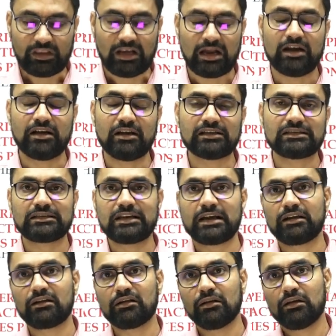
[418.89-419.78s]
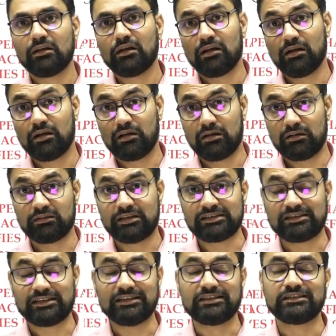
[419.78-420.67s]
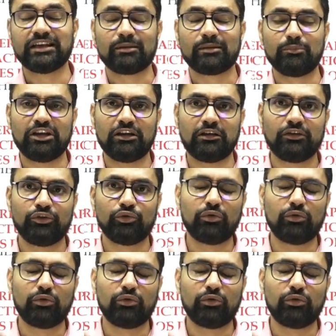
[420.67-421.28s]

understand this easier meaning, you